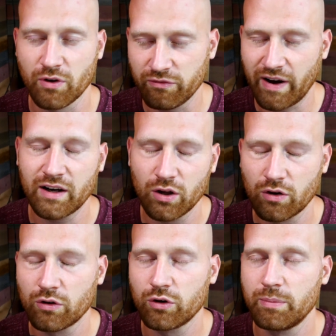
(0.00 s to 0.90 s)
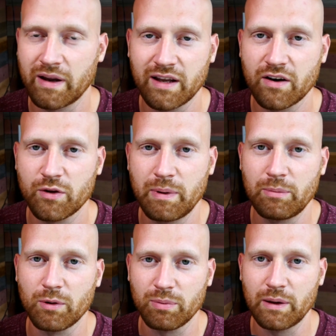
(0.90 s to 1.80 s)
So find a local group and get other
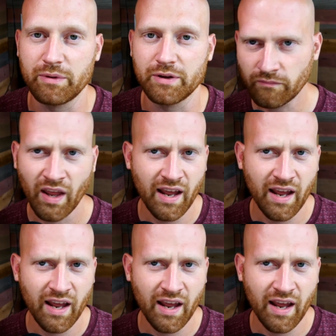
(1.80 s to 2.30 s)
people to play with you.